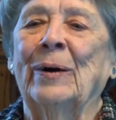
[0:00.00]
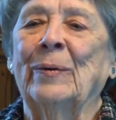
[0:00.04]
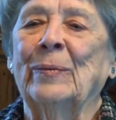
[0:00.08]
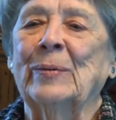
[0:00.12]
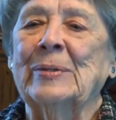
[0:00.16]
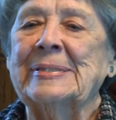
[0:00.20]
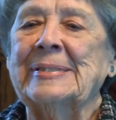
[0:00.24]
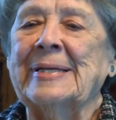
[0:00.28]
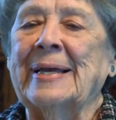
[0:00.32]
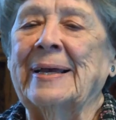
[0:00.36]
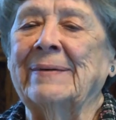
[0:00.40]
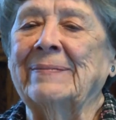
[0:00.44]

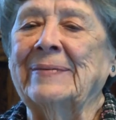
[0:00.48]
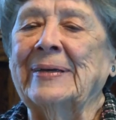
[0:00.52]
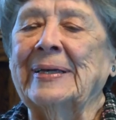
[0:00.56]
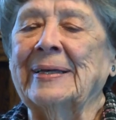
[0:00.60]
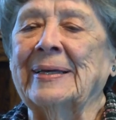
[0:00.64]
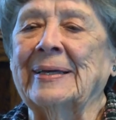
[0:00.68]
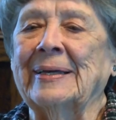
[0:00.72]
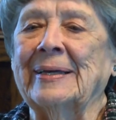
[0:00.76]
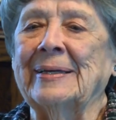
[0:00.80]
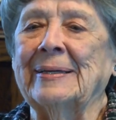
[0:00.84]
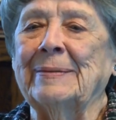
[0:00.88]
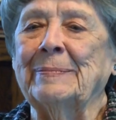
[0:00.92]
was
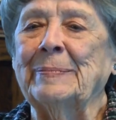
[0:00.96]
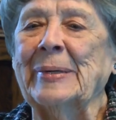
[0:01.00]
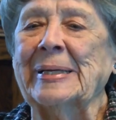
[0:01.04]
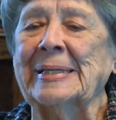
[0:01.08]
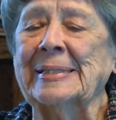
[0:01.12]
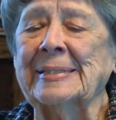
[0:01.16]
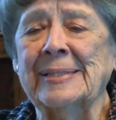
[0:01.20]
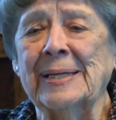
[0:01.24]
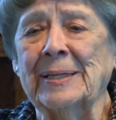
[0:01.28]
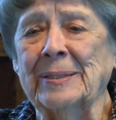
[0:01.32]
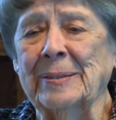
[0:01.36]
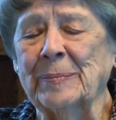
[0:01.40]
having a
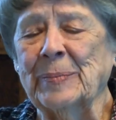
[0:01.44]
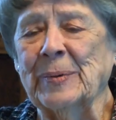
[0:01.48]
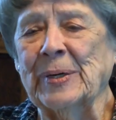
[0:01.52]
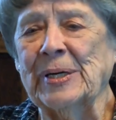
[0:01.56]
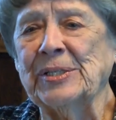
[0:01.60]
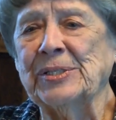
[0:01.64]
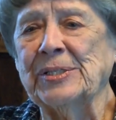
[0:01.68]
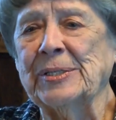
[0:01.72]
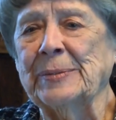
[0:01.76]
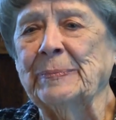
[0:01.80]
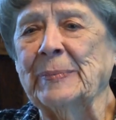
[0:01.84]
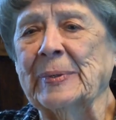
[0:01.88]
big
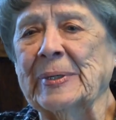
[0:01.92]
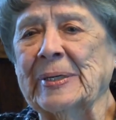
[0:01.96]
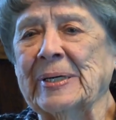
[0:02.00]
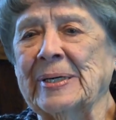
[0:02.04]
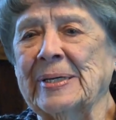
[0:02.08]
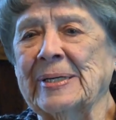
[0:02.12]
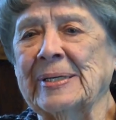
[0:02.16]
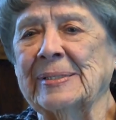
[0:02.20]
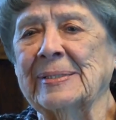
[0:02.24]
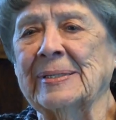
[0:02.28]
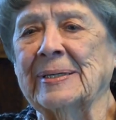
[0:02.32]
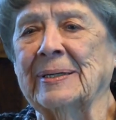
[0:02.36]
celebration
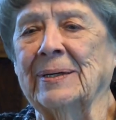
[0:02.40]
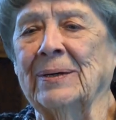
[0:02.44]
because